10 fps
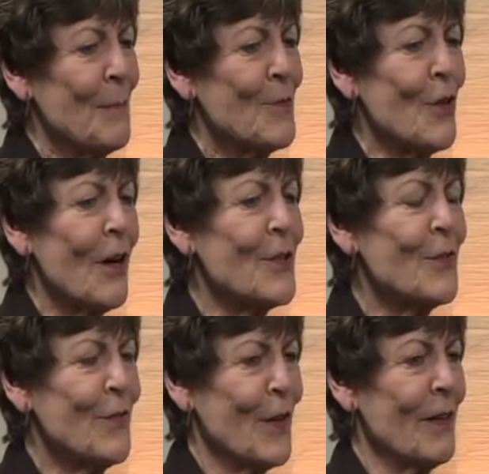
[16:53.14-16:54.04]

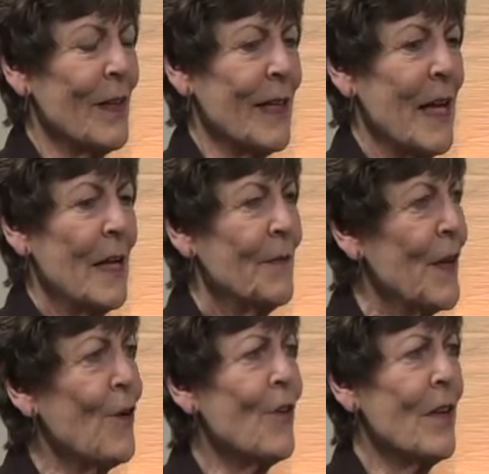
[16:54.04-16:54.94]
Josh Farley.
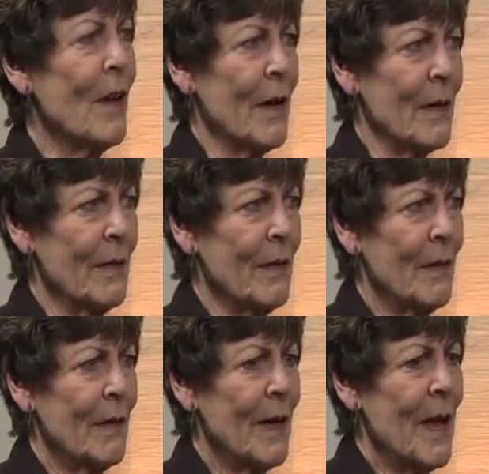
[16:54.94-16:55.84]
They're young,
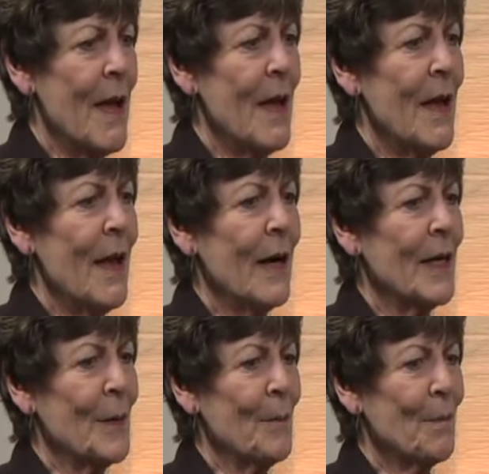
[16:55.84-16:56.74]

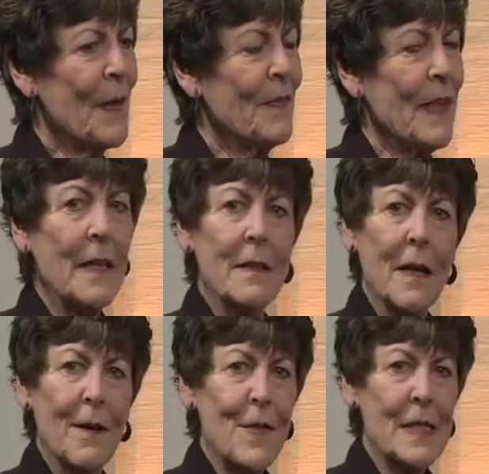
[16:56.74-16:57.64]
they
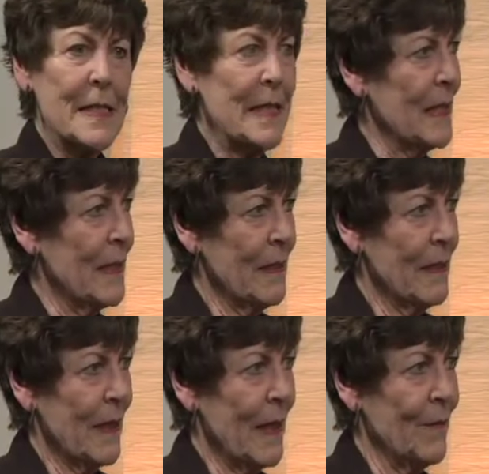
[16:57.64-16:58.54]
love the city,
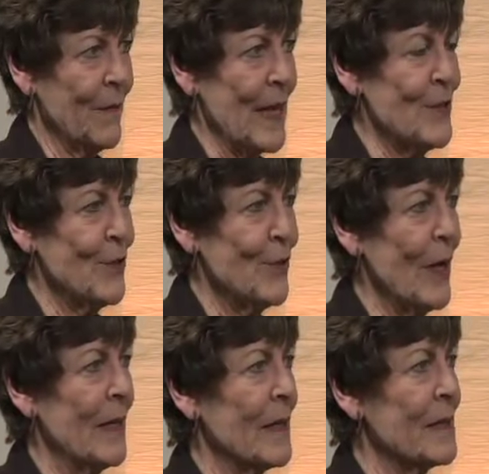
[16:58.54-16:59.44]
and they do
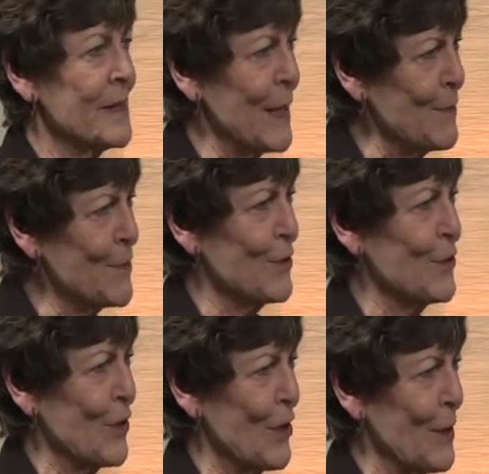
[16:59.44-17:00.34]
an exceptional
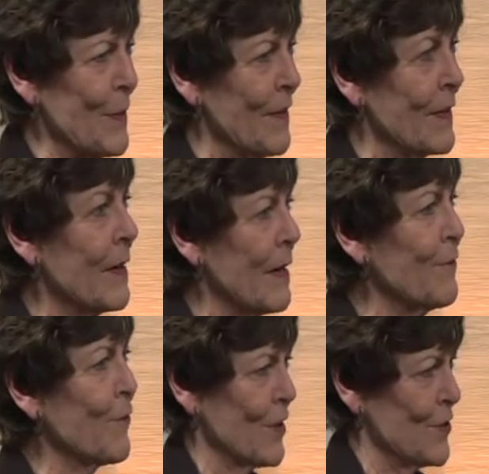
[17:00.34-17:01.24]
job in the
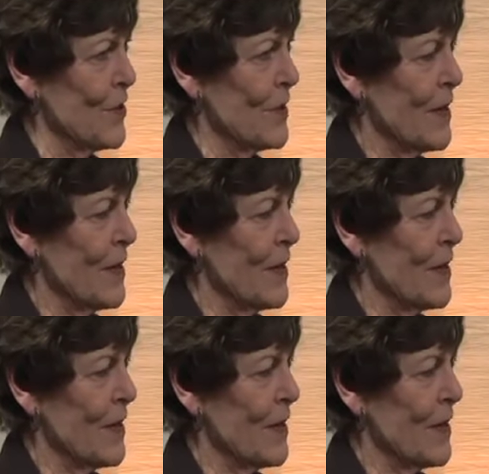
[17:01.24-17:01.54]
coverage.